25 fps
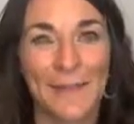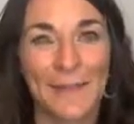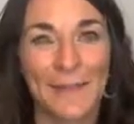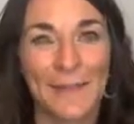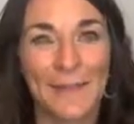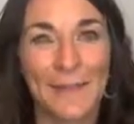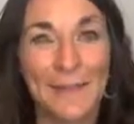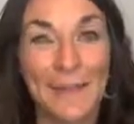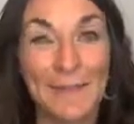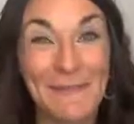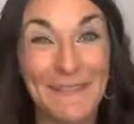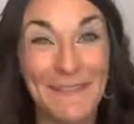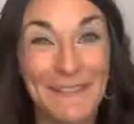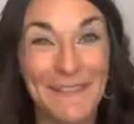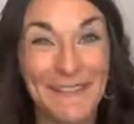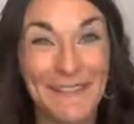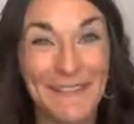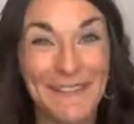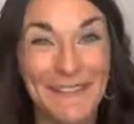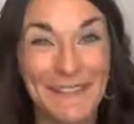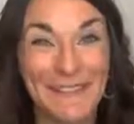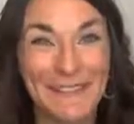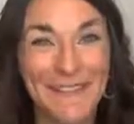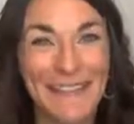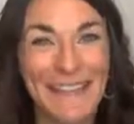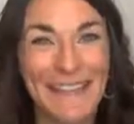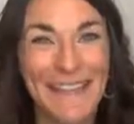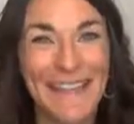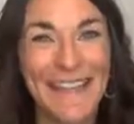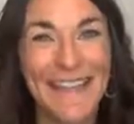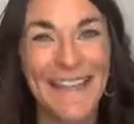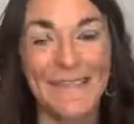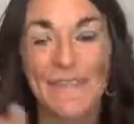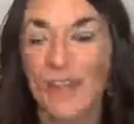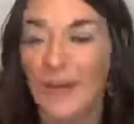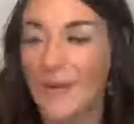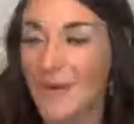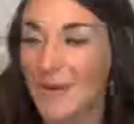So let me know
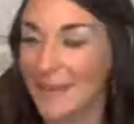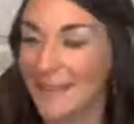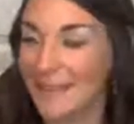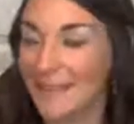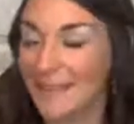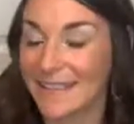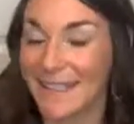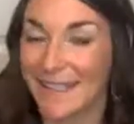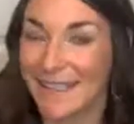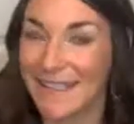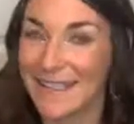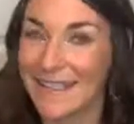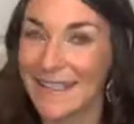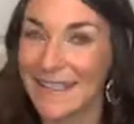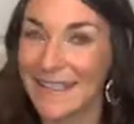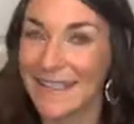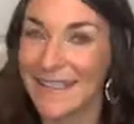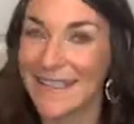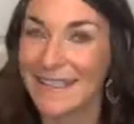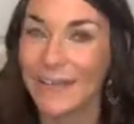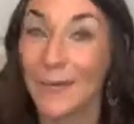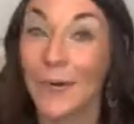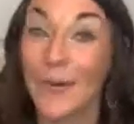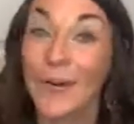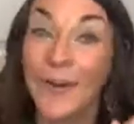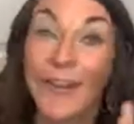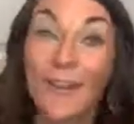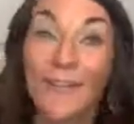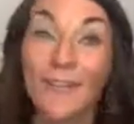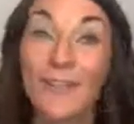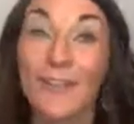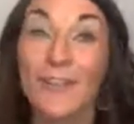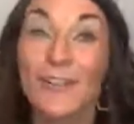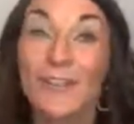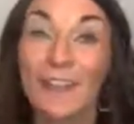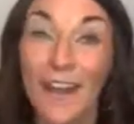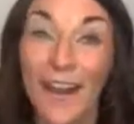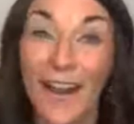if anyone else does this, or if
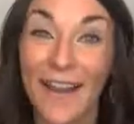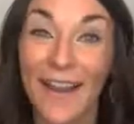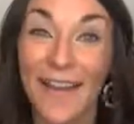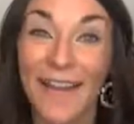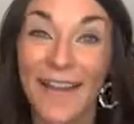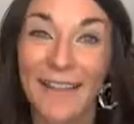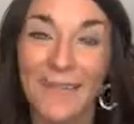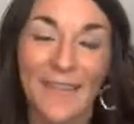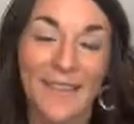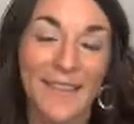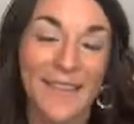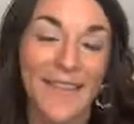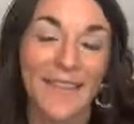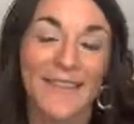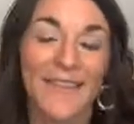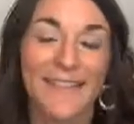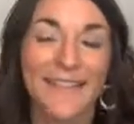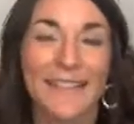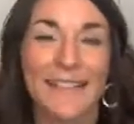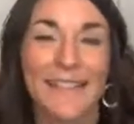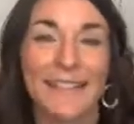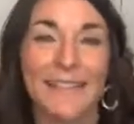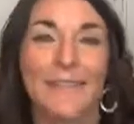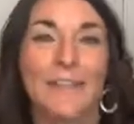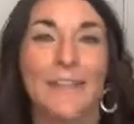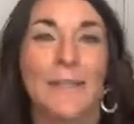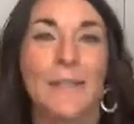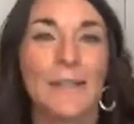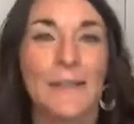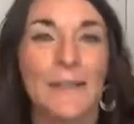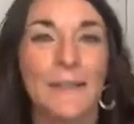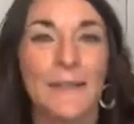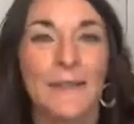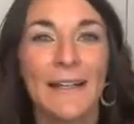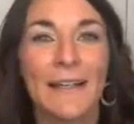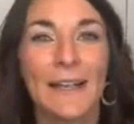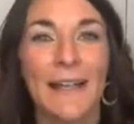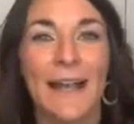you try it. We'd love to hear from
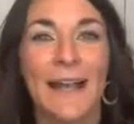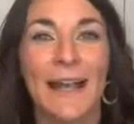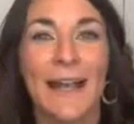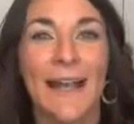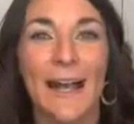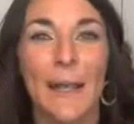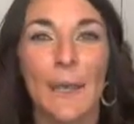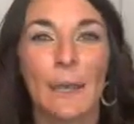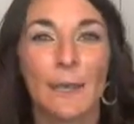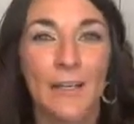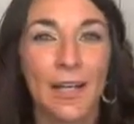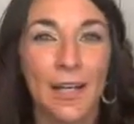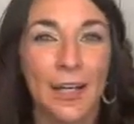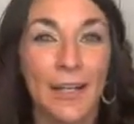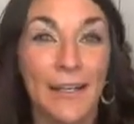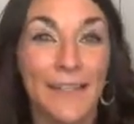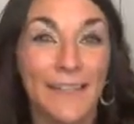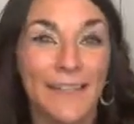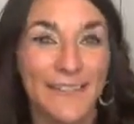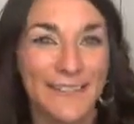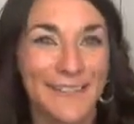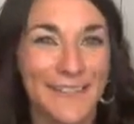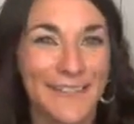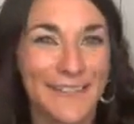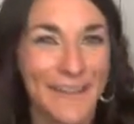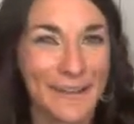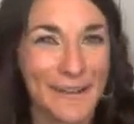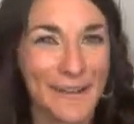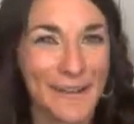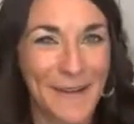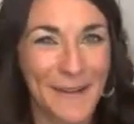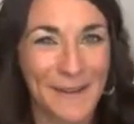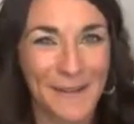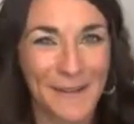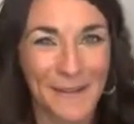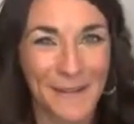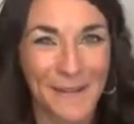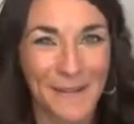you. Tawny, definitely let me
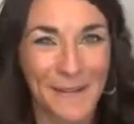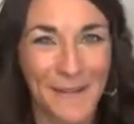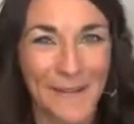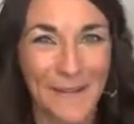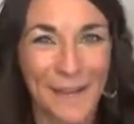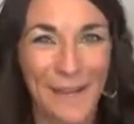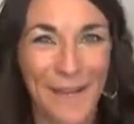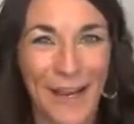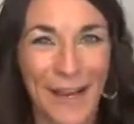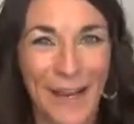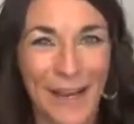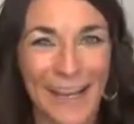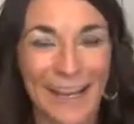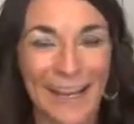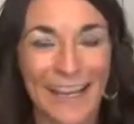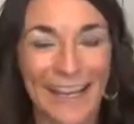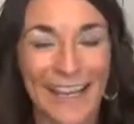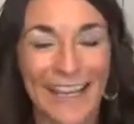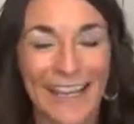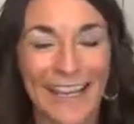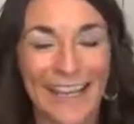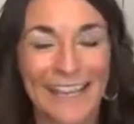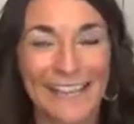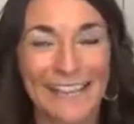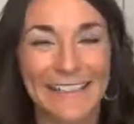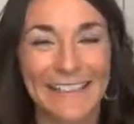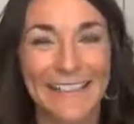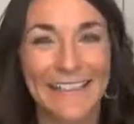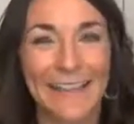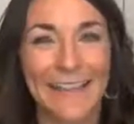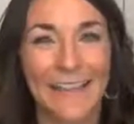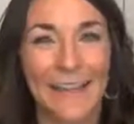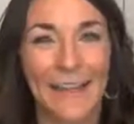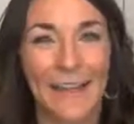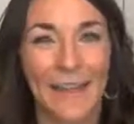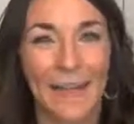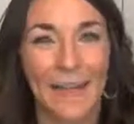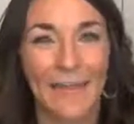know if you try it and
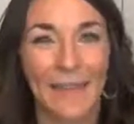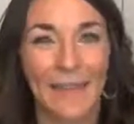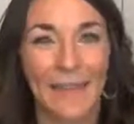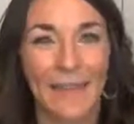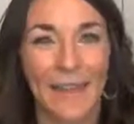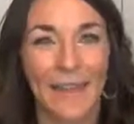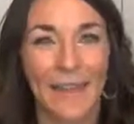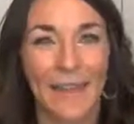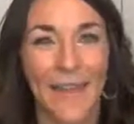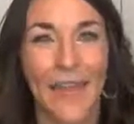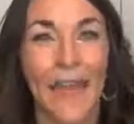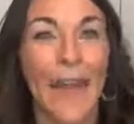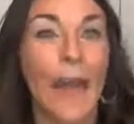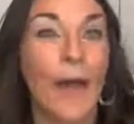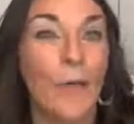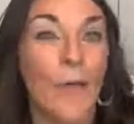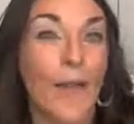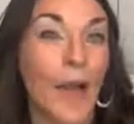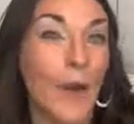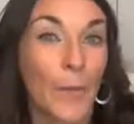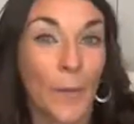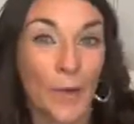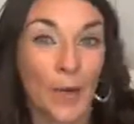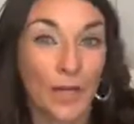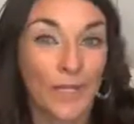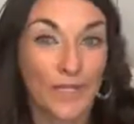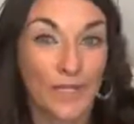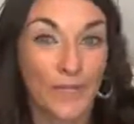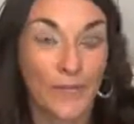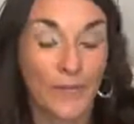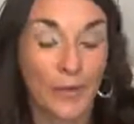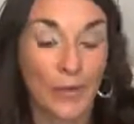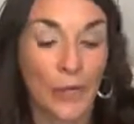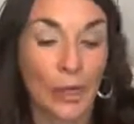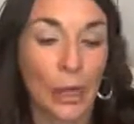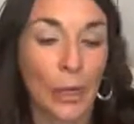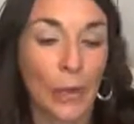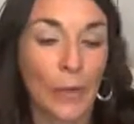how that worked
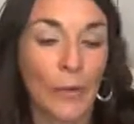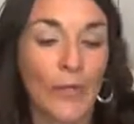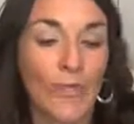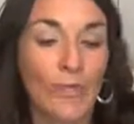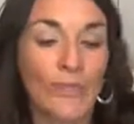for you.